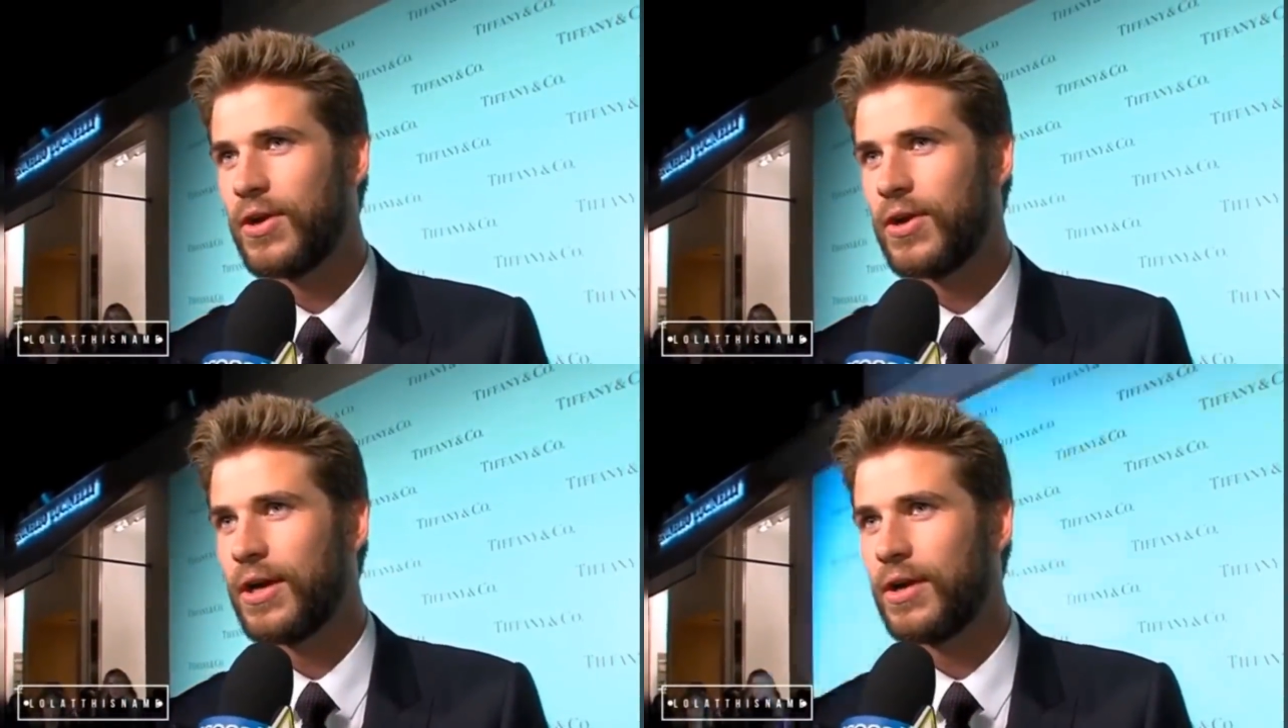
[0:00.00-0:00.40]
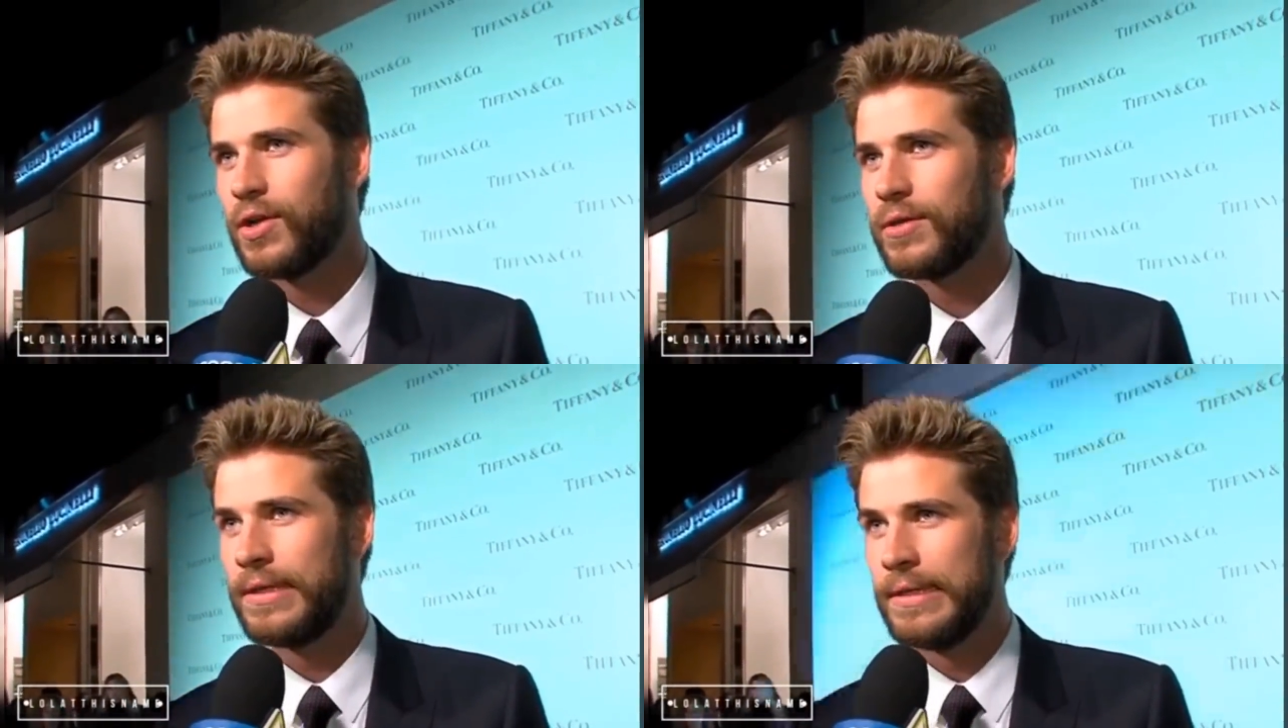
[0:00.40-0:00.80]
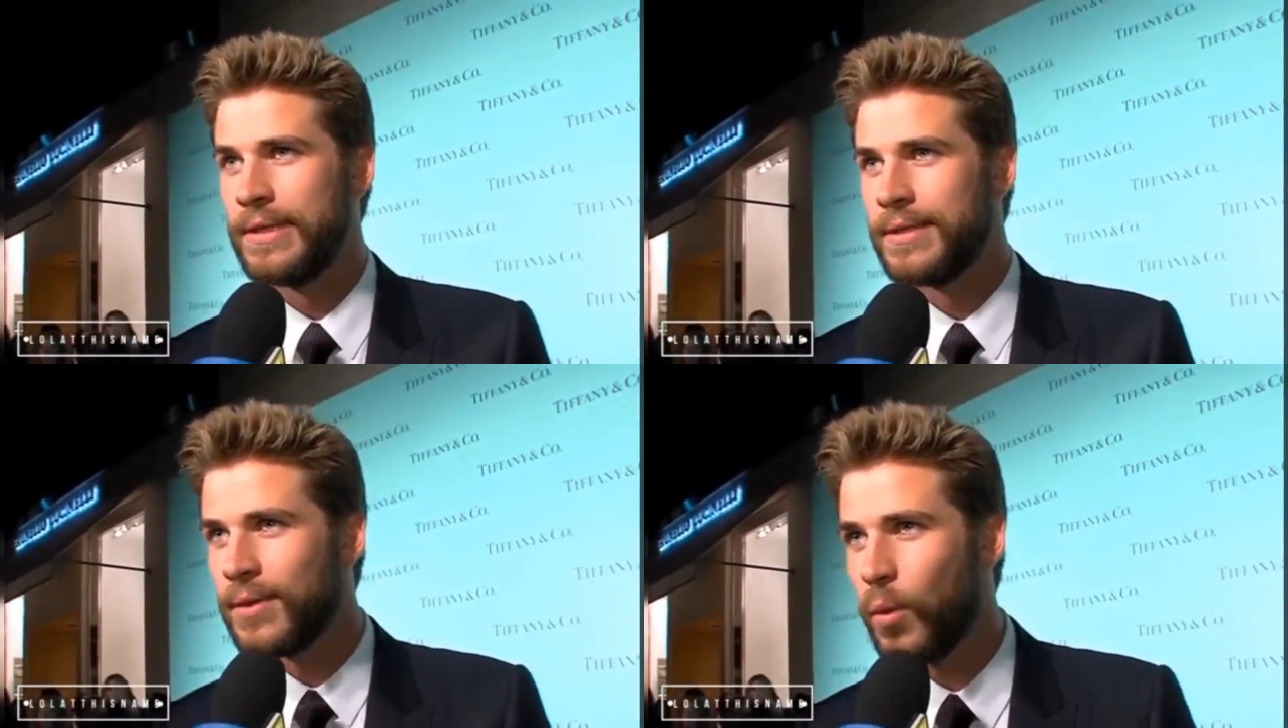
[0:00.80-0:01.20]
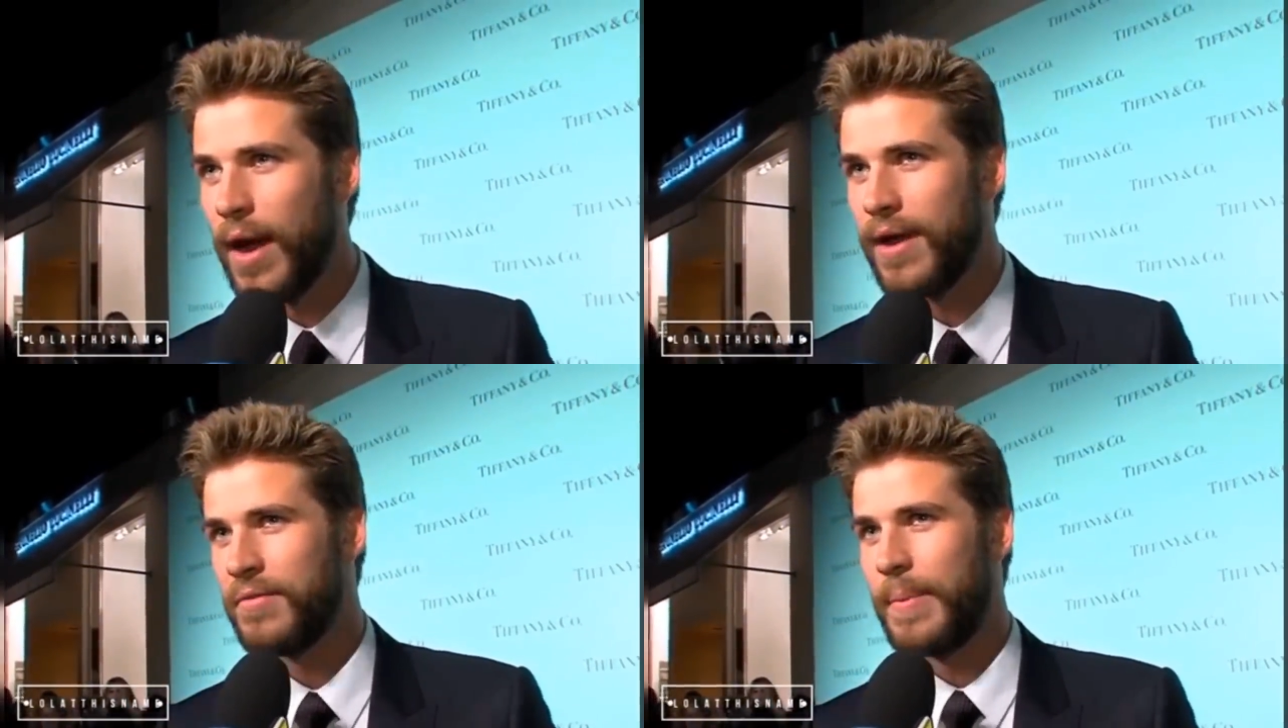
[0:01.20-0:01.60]
her whole
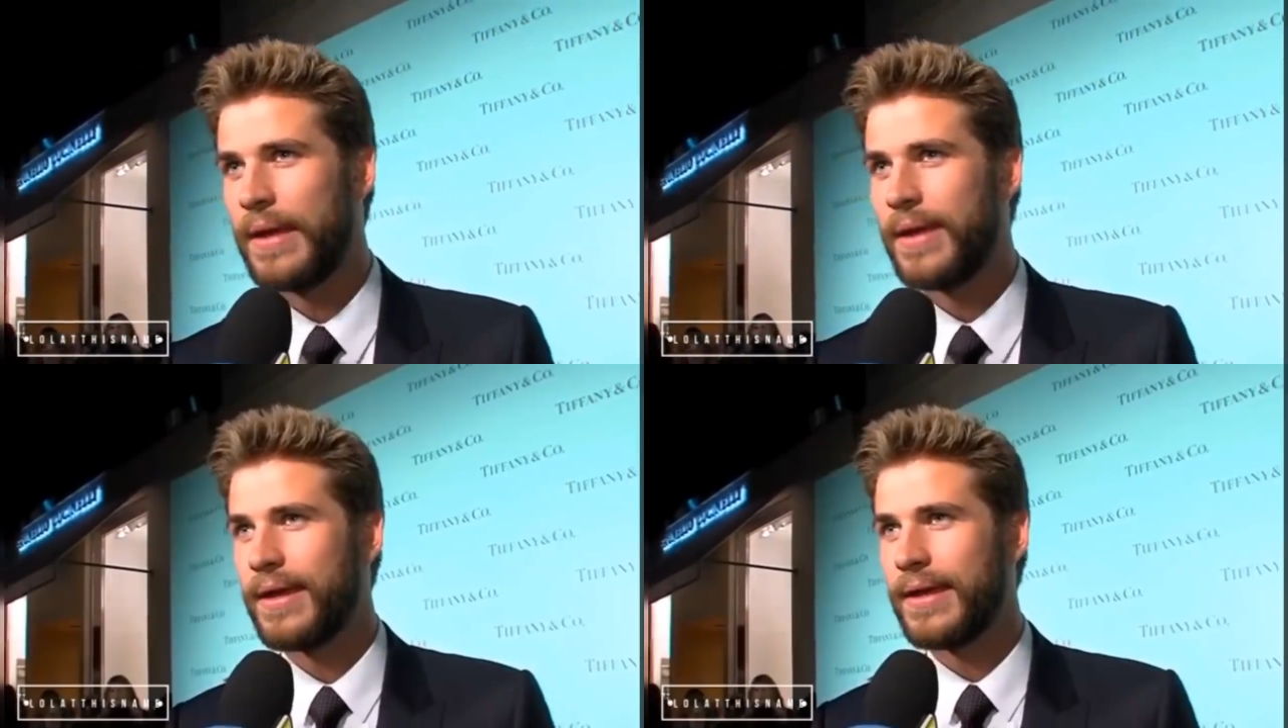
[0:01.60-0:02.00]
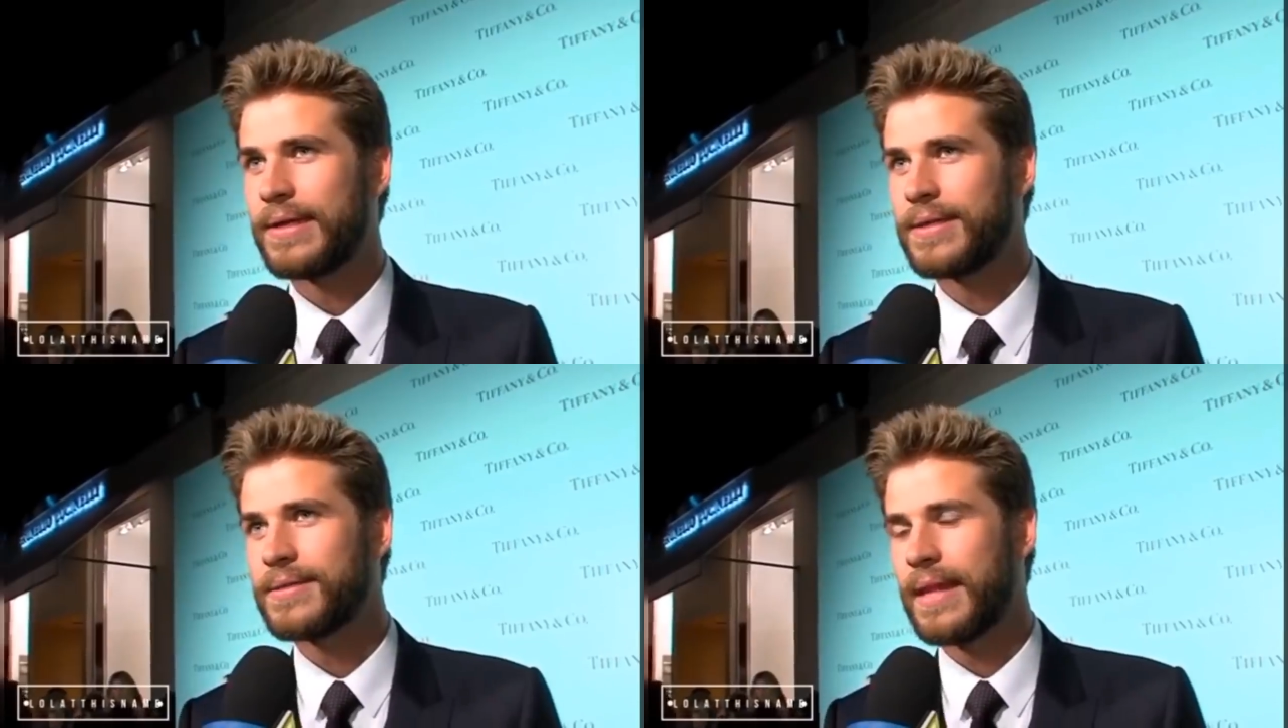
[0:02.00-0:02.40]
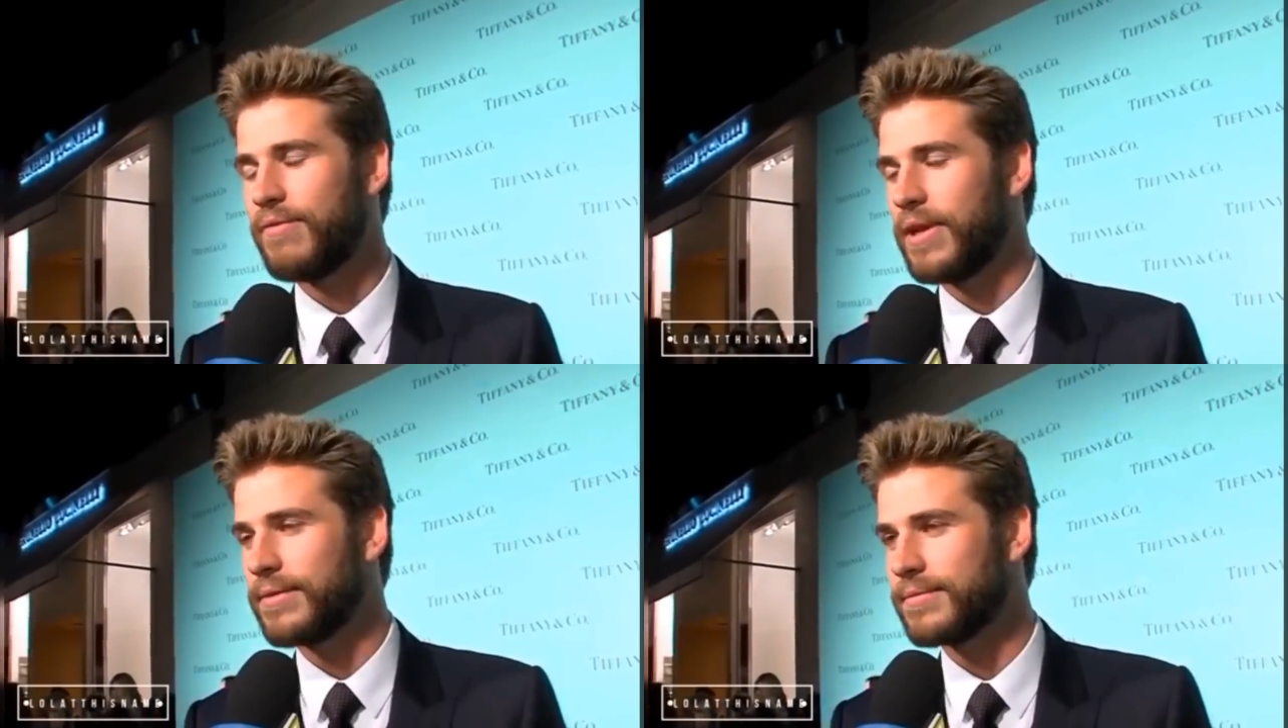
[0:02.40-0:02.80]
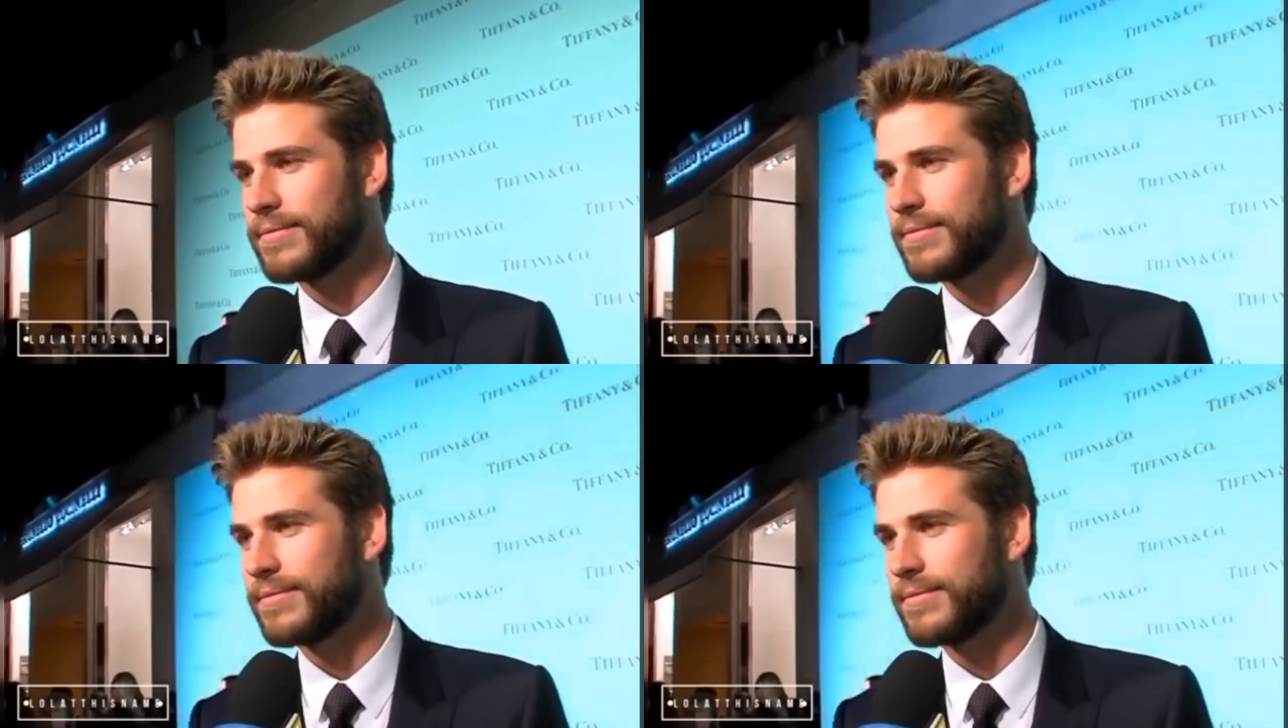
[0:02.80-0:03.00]
way of being is loving.